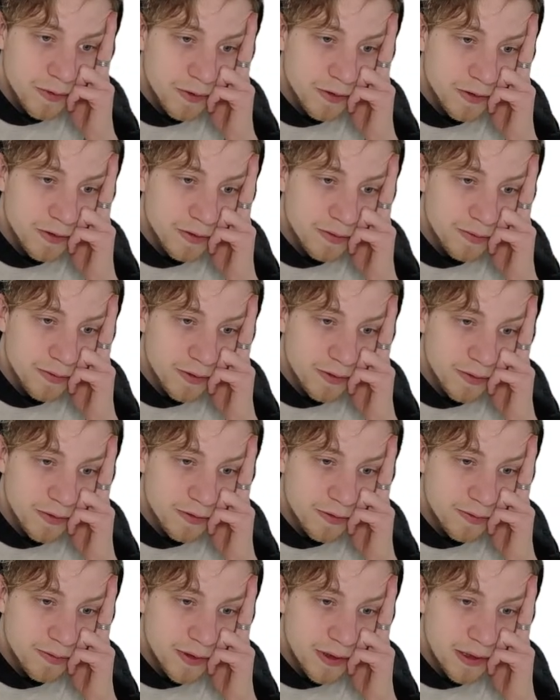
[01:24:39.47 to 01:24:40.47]
So what
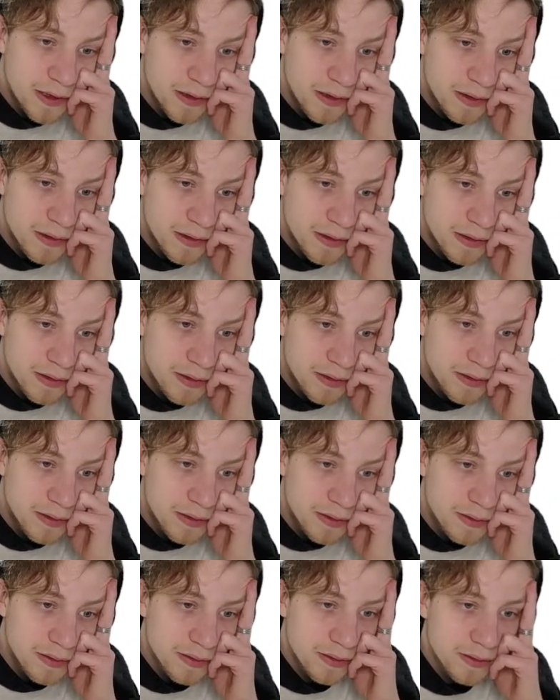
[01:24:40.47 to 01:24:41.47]
would we
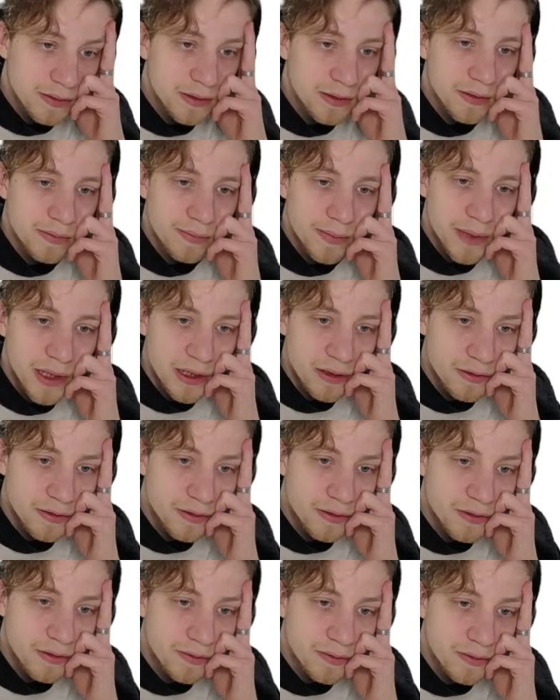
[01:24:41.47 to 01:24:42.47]
consider
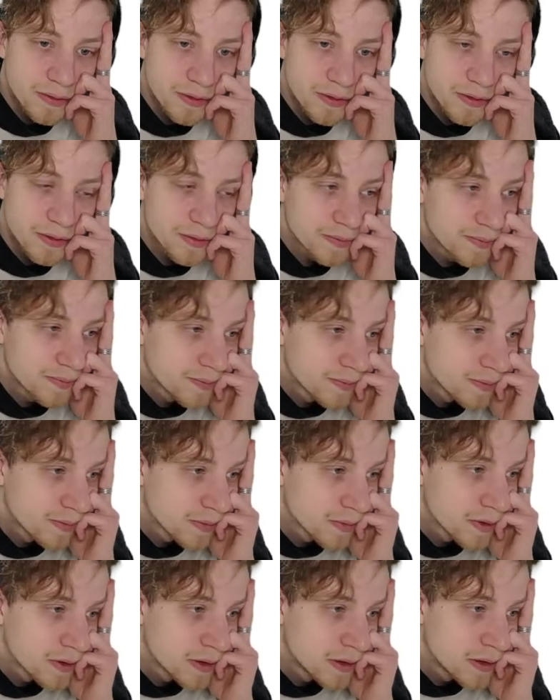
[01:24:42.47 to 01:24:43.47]
milestones?
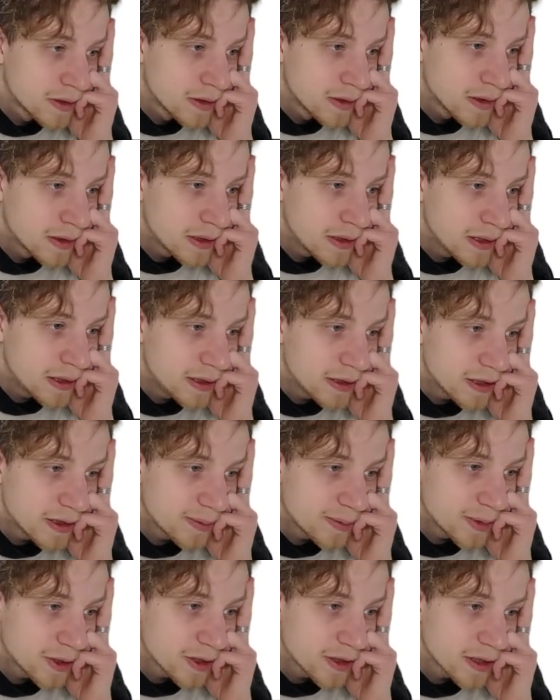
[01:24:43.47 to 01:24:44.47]

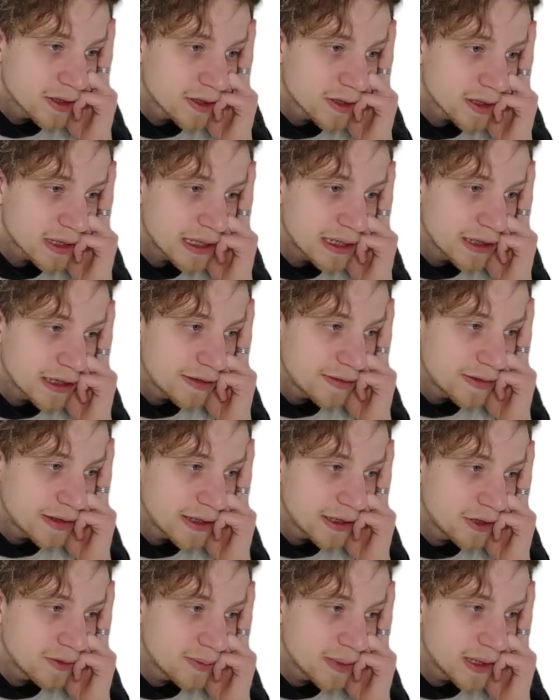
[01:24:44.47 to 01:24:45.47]
Internal protection
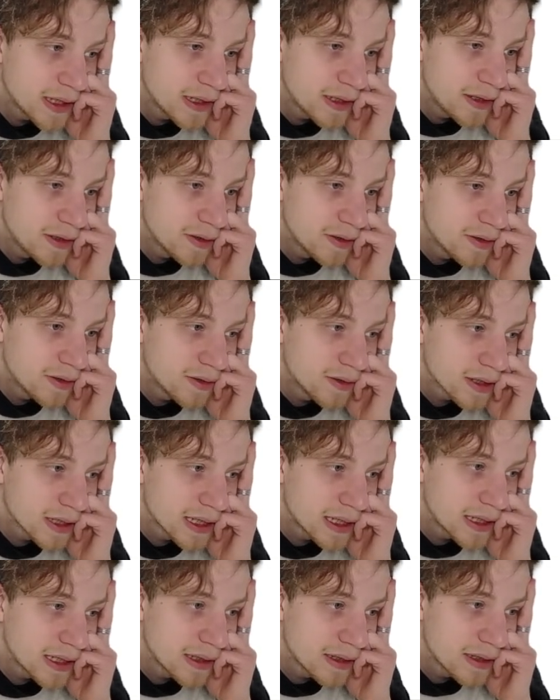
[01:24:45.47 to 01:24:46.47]
countrywide, you make your
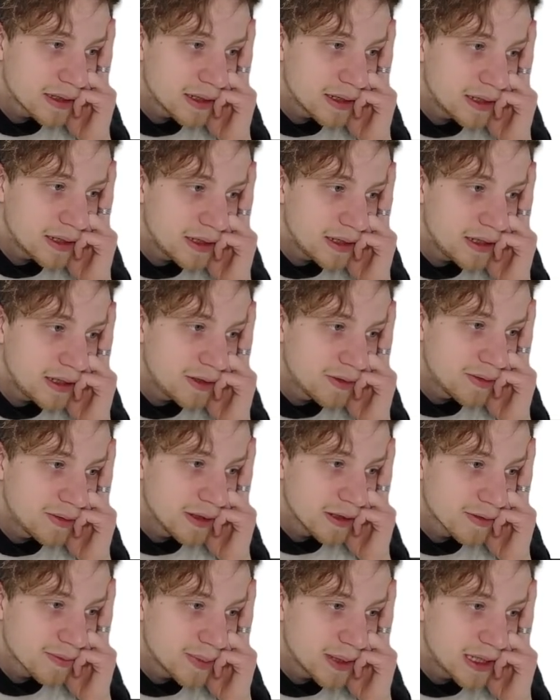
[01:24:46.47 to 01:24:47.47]
country EU
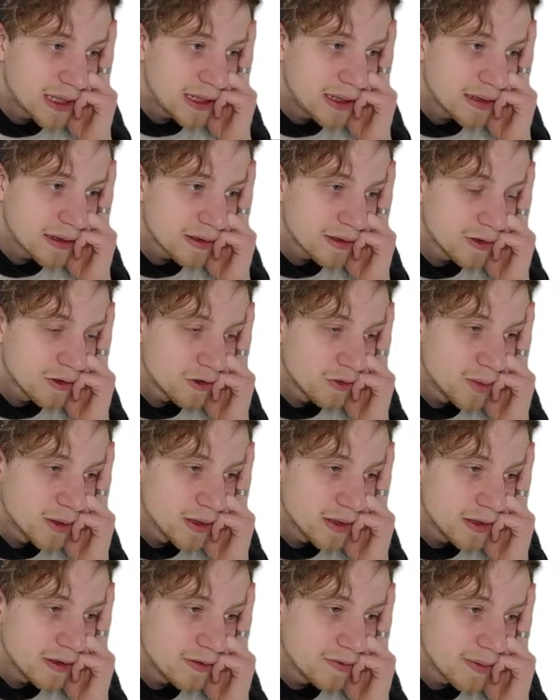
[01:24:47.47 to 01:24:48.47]
in Spain and
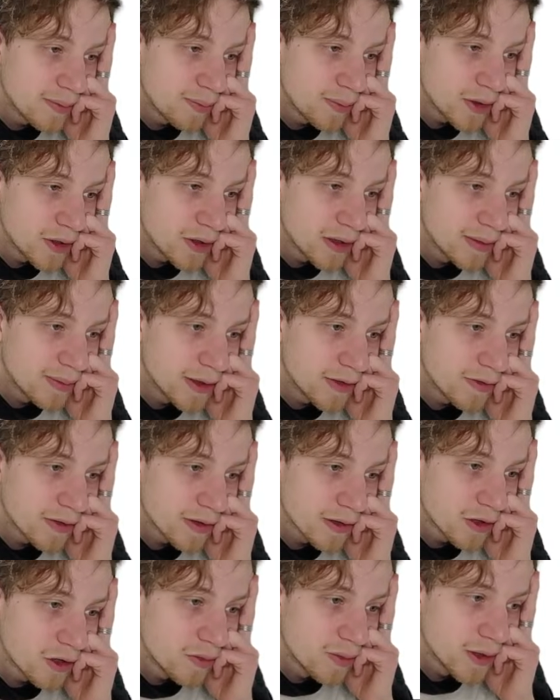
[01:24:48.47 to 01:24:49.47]
global in WIPO. But
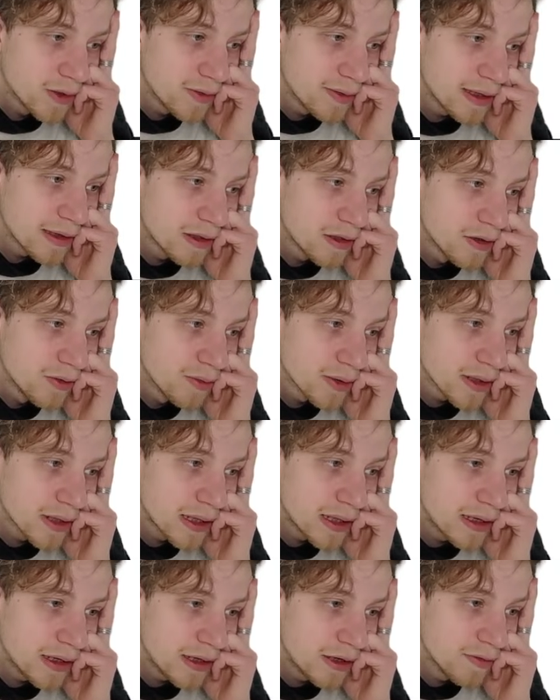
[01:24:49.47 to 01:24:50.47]
for global, you need local
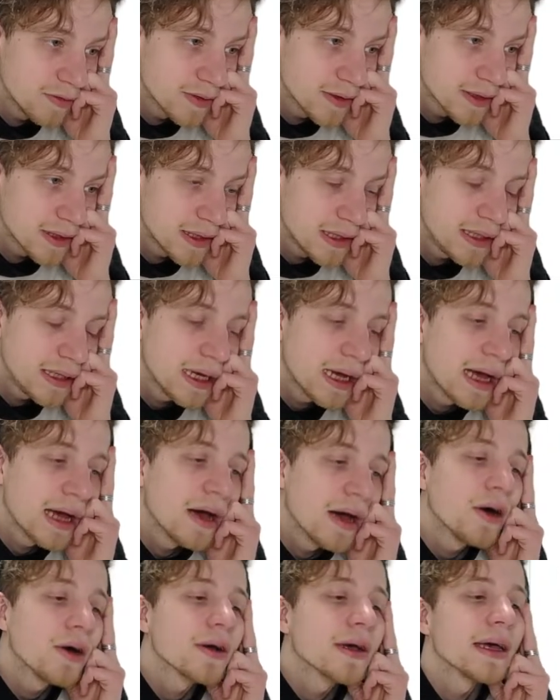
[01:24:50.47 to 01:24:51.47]
and EU first.
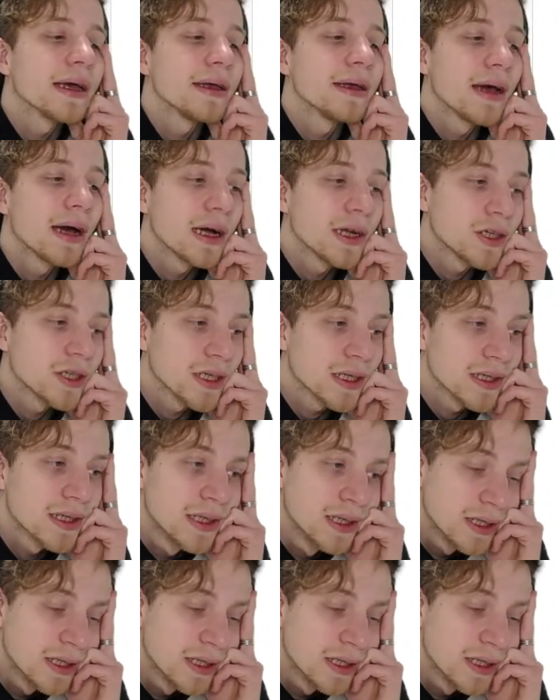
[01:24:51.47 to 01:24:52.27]
Yeah, okay, gotcha.